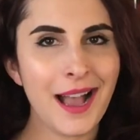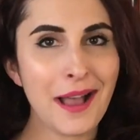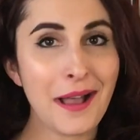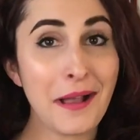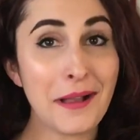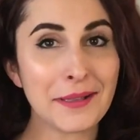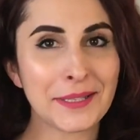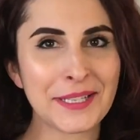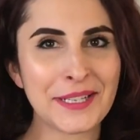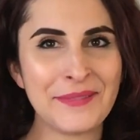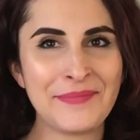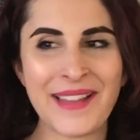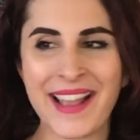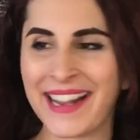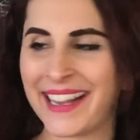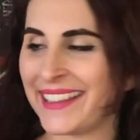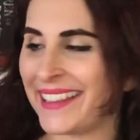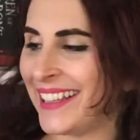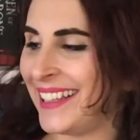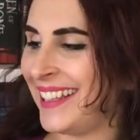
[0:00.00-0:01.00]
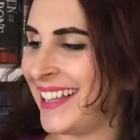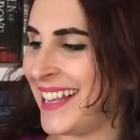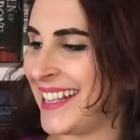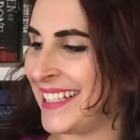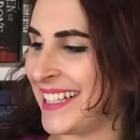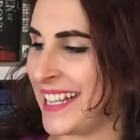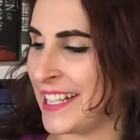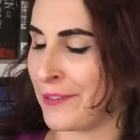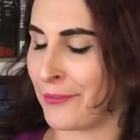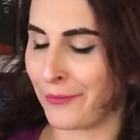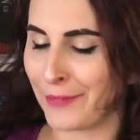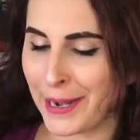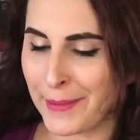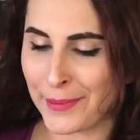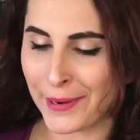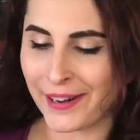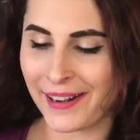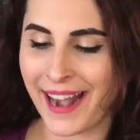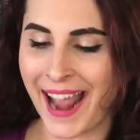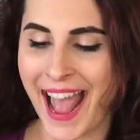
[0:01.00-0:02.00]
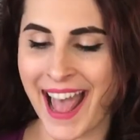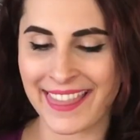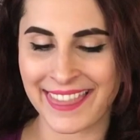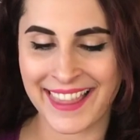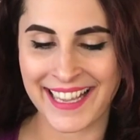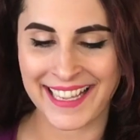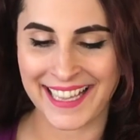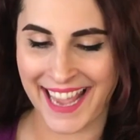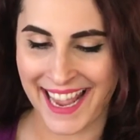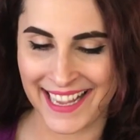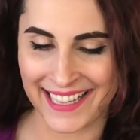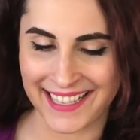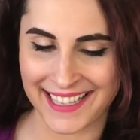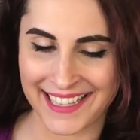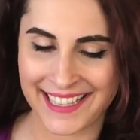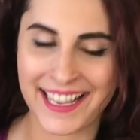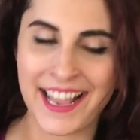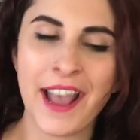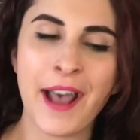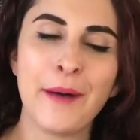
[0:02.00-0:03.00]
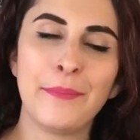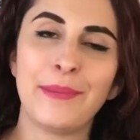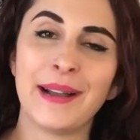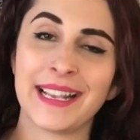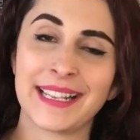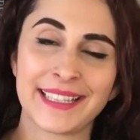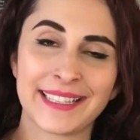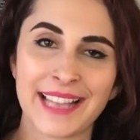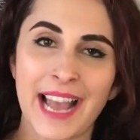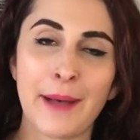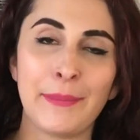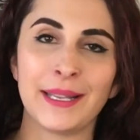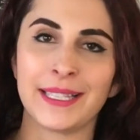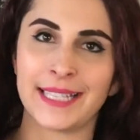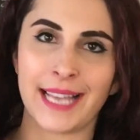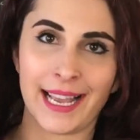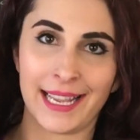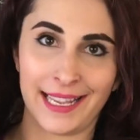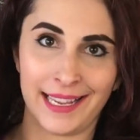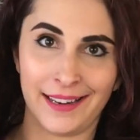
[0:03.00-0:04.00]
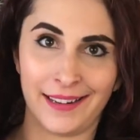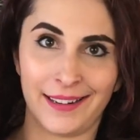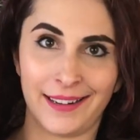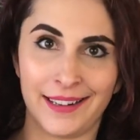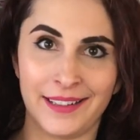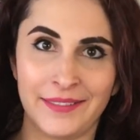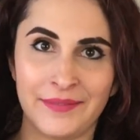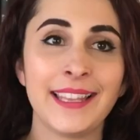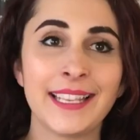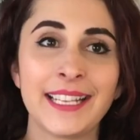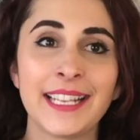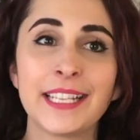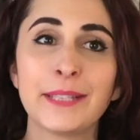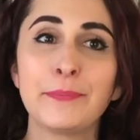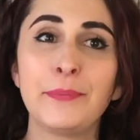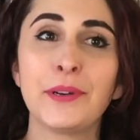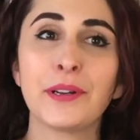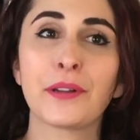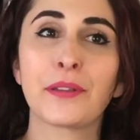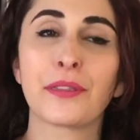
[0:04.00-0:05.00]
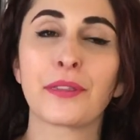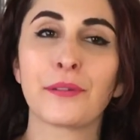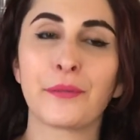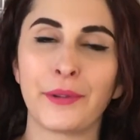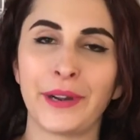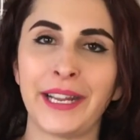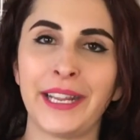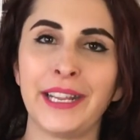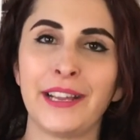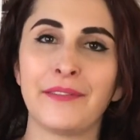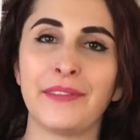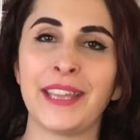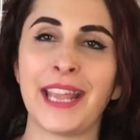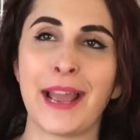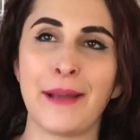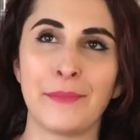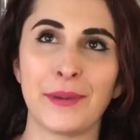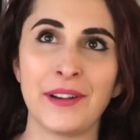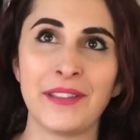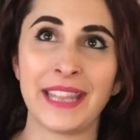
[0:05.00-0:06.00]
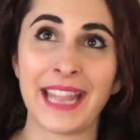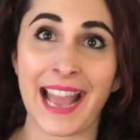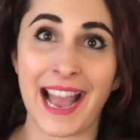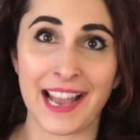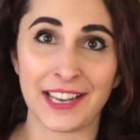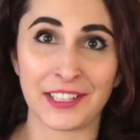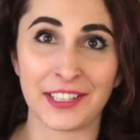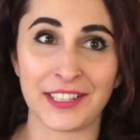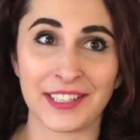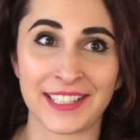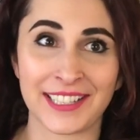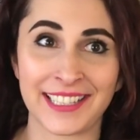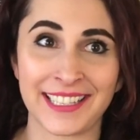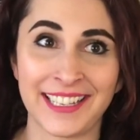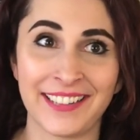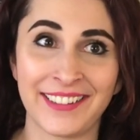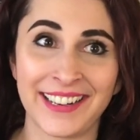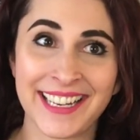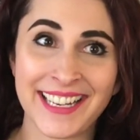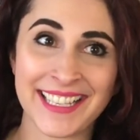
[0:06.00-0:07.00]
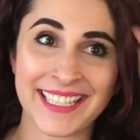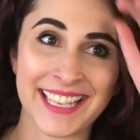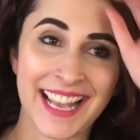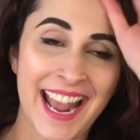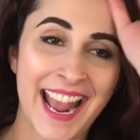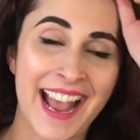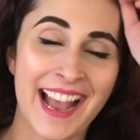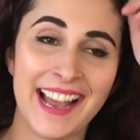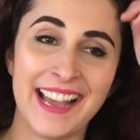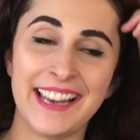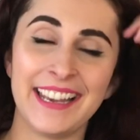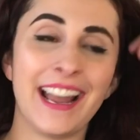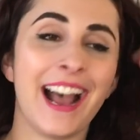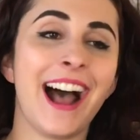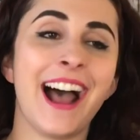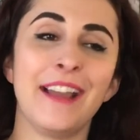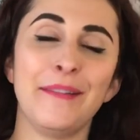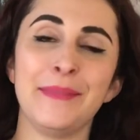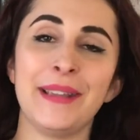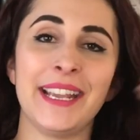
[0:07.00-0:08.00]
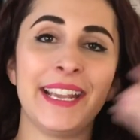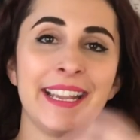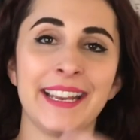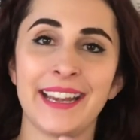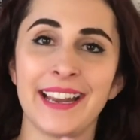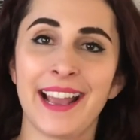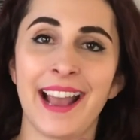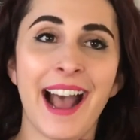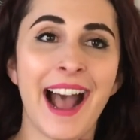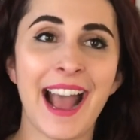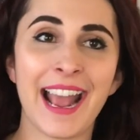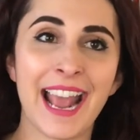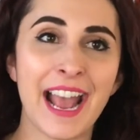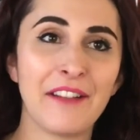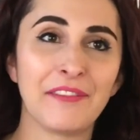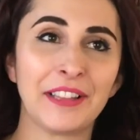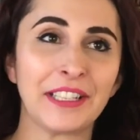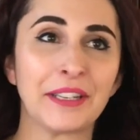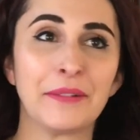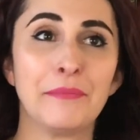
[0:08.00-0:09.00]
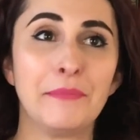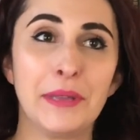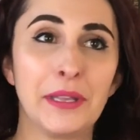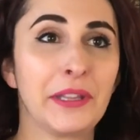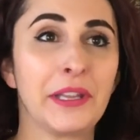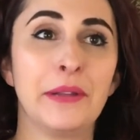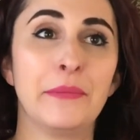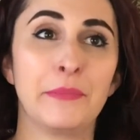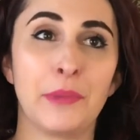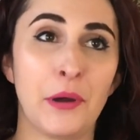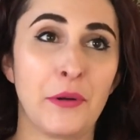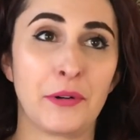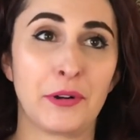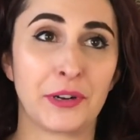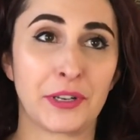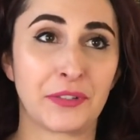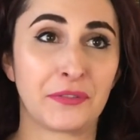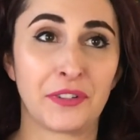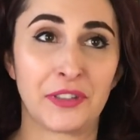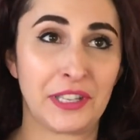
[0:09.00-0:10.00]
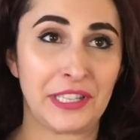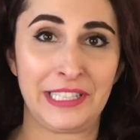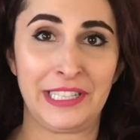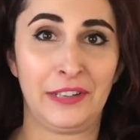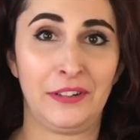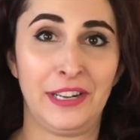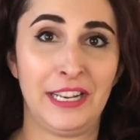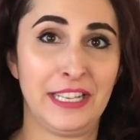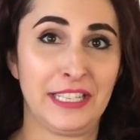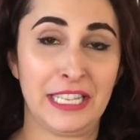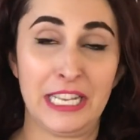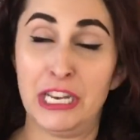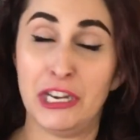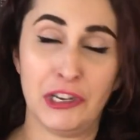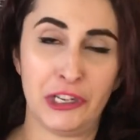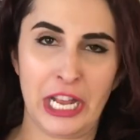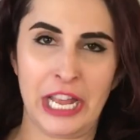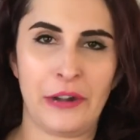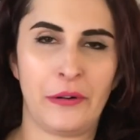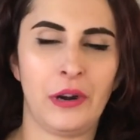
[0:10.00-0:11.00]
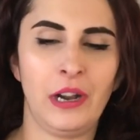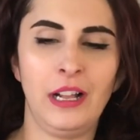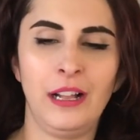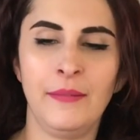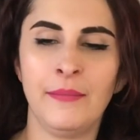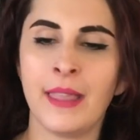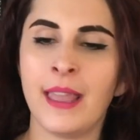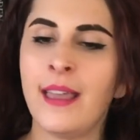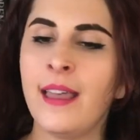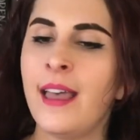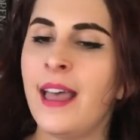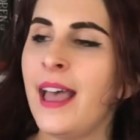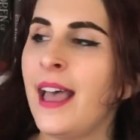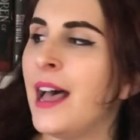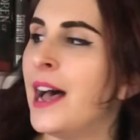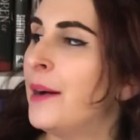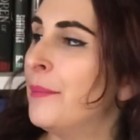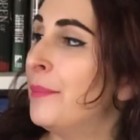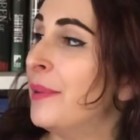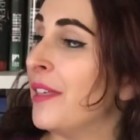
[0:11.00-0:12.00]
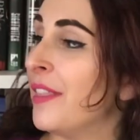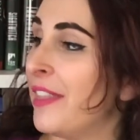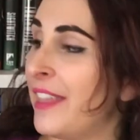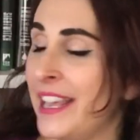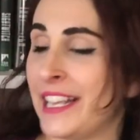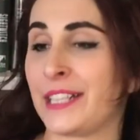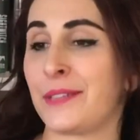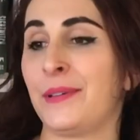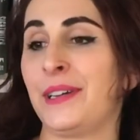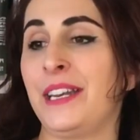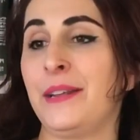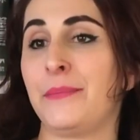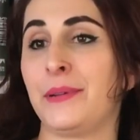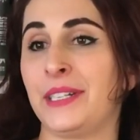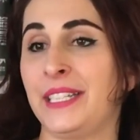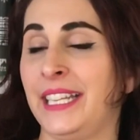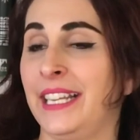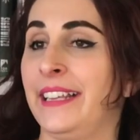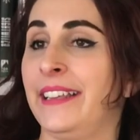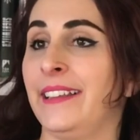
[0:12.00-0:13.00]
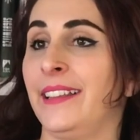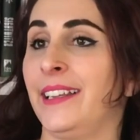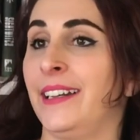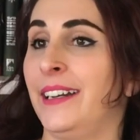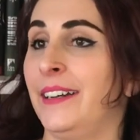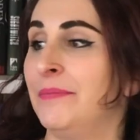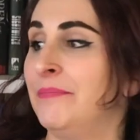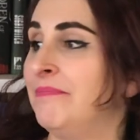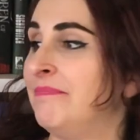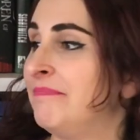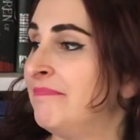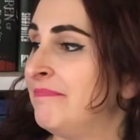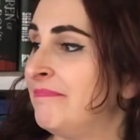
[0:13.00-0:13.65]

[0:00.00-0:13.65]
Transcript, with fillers: Also making the list is Reaper at the Gates by Sabaa Tahir. This is book three of the Ember in the Ashes series, and I mean, I have like a million boners for the series in general, but this one in particular.